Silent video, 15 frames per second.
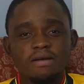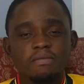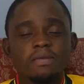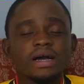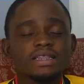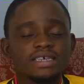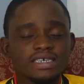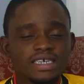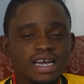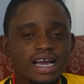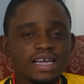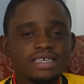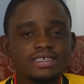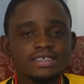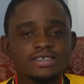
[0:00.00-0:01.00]
but the
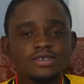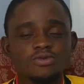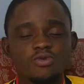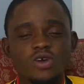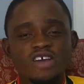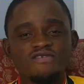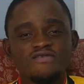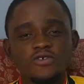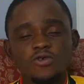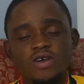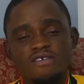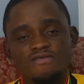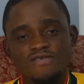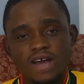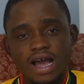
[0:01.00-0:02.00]
chances were few
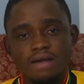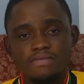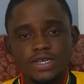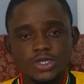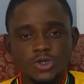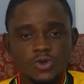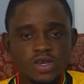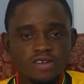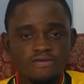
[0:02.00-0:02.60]
and far between